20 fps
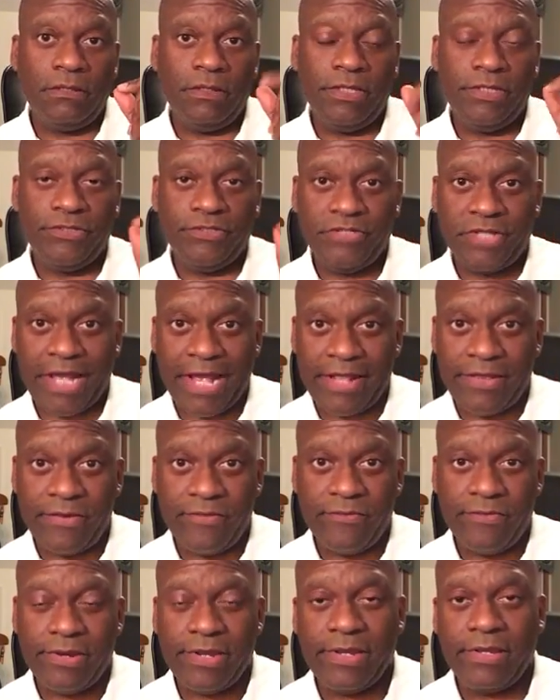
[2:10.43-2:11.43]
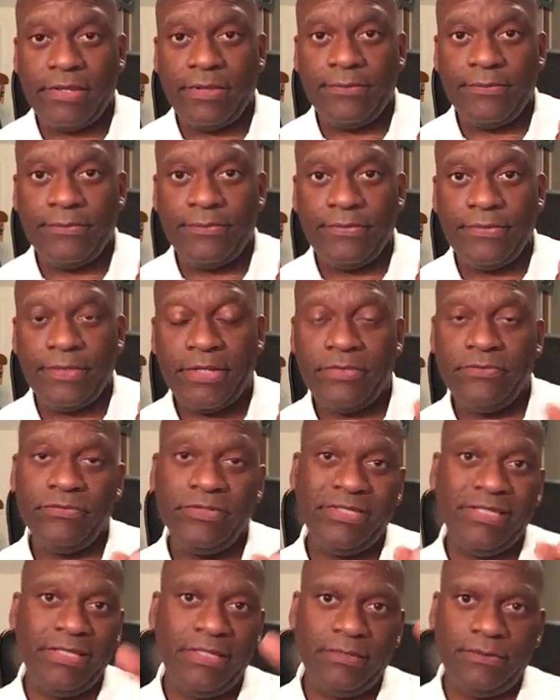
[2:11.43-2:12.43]
in January, and
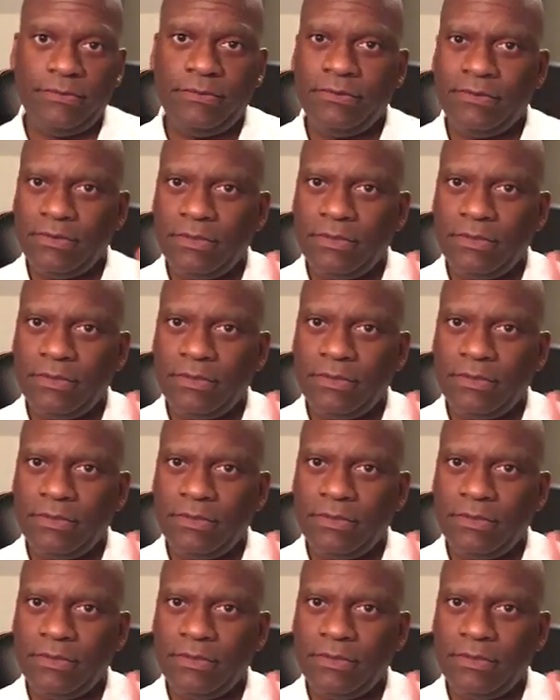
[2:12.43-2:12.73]
really